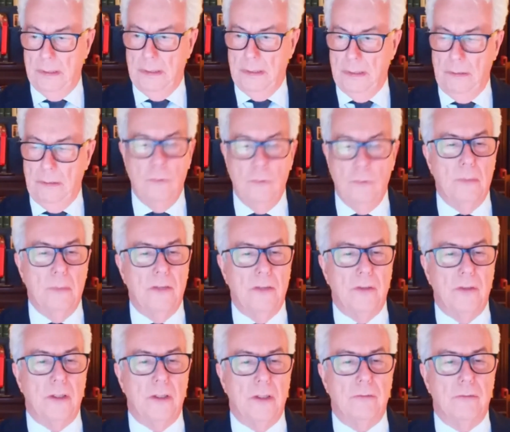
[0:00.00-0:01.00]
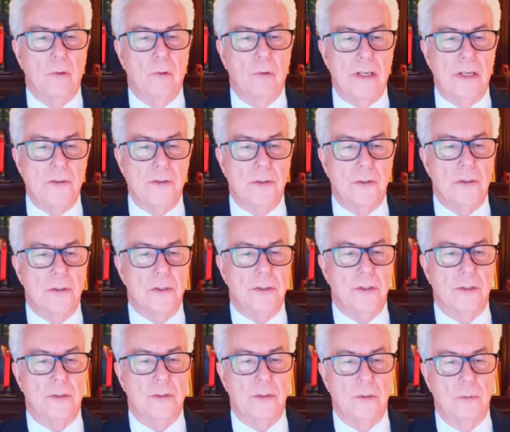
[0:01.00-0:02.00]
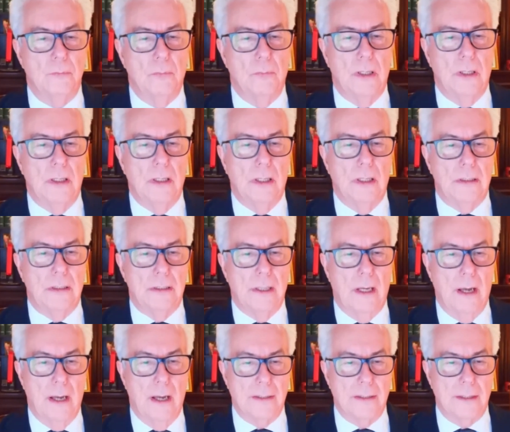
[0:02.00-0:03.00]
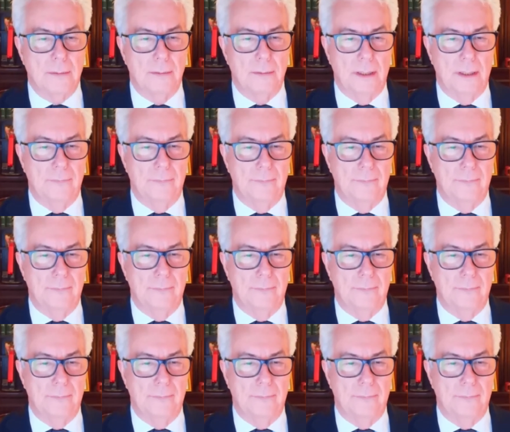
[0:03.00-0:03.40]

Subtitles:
you may think of questions that you might like to ask me.